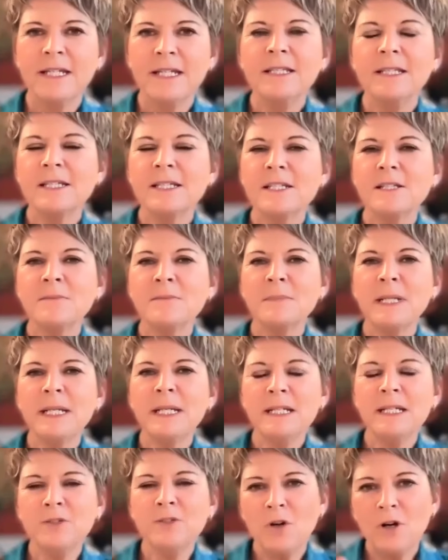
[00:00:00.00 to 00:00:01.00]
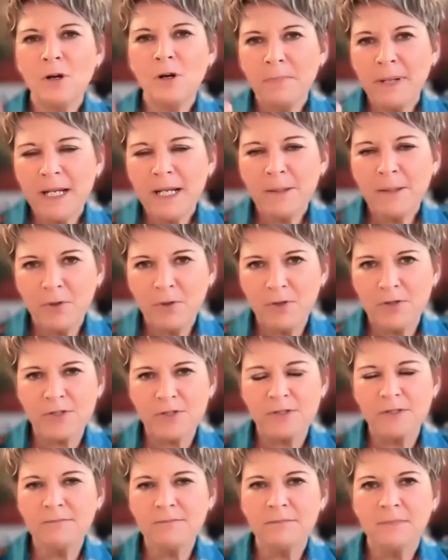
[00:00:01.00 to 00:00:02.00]
It doesn't mean you're a bad
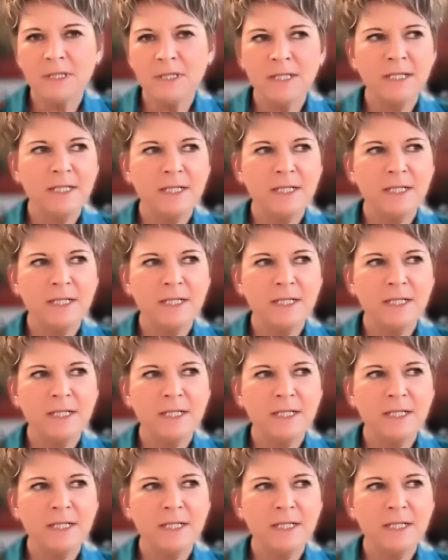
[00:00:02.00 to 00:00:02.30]
person.